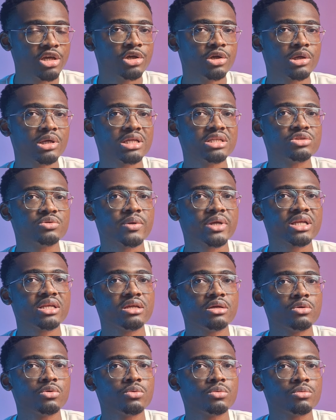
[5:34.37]
you can
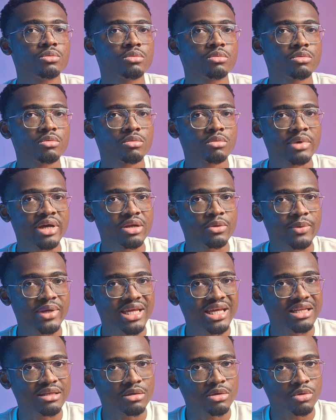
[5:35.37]
directly right away
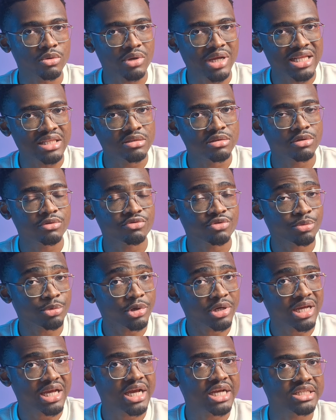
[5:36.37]
get the answer from
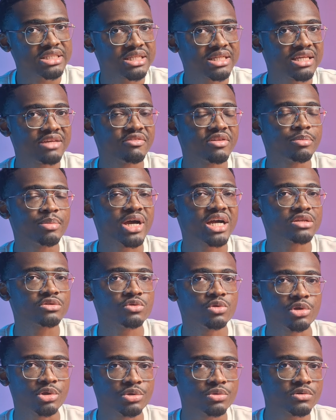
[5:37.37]
your cache and give it back
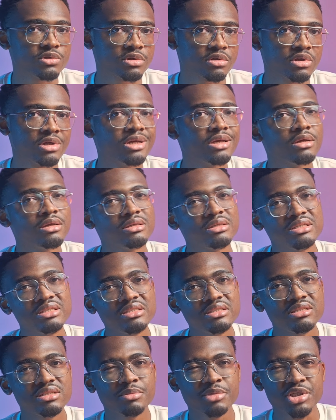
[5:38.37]
to the user. This
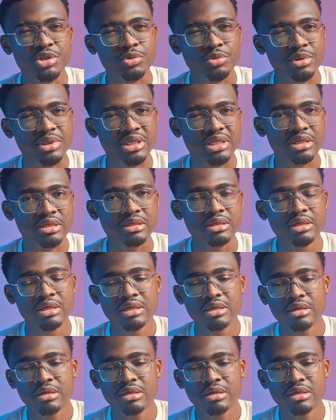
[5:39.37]
is a bit tricky.